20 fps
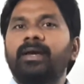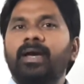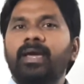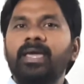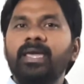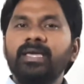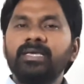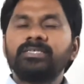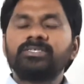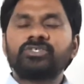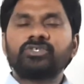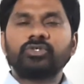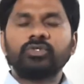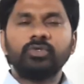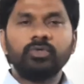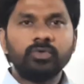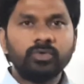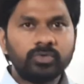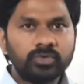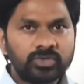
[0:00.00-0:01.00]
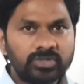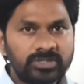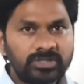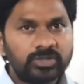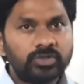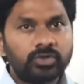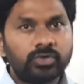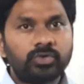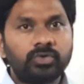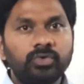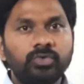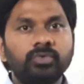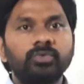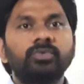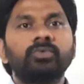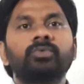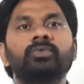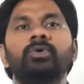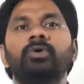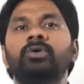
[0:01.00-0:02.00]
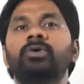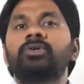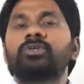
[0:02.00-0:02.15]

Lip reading: is used to